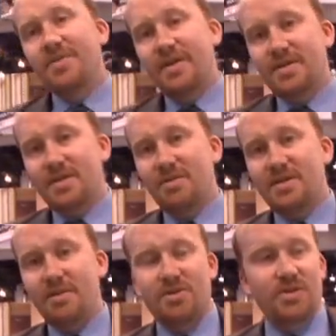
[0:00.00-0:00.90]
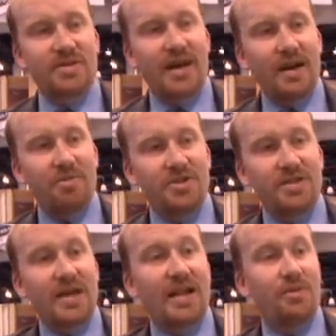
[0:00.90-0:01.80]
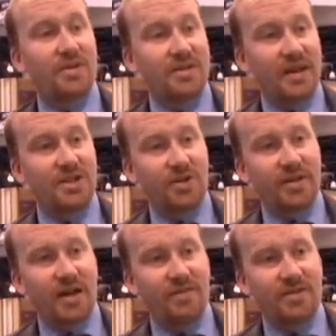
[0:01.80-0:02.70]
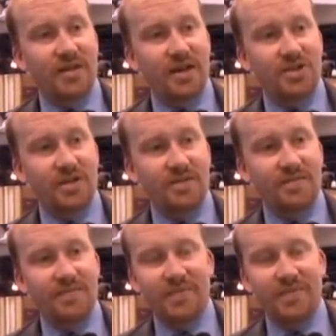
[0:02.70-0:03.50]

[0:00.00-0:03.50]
the system is able to establish exactly what was said during the conversation.